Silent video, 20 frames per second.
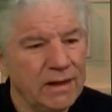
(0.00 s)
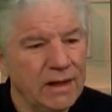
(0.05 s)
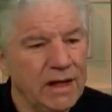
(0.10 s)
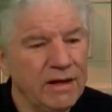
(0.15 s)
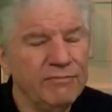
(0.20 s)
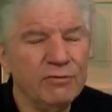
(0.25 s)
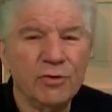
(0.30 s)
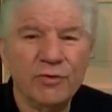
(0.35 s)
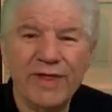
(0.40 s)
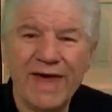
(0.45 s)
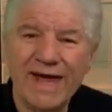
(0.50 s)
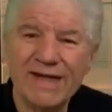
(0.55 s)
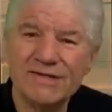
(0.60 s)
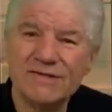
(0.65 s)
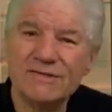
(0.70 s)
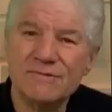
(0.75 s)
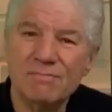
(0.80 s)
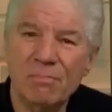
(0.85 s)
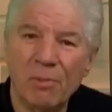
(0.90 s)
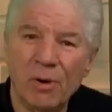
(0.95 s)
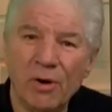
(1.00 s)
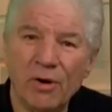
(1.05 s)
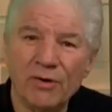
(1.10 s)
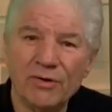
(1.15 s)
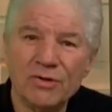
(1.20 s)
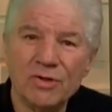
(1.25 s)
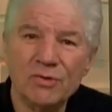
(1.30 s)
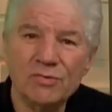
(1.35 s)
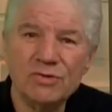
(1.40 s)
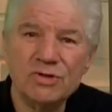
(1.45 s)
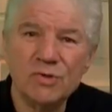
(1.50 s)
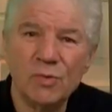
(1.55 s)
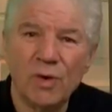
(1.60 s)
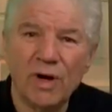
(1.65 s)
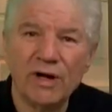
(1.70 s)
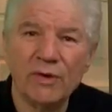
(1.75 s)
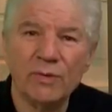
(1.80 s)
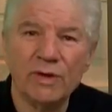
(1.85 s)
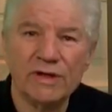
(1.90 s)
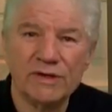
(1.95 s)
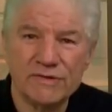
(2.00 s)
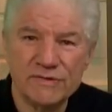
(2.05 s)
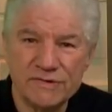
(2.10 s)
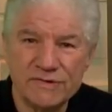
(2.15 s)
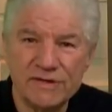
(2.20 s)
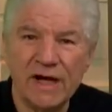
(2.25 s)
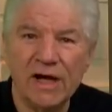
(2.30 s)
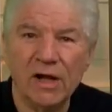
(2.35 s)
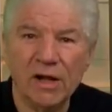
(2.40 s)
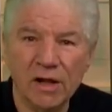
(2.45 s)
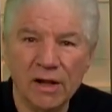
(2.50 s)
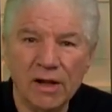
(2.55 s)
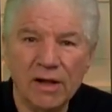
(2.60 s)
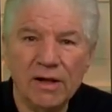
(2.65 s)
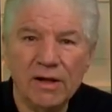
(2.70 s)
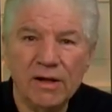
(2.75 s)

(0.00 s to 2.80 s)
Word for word: If you're that smart, don't you want to excel?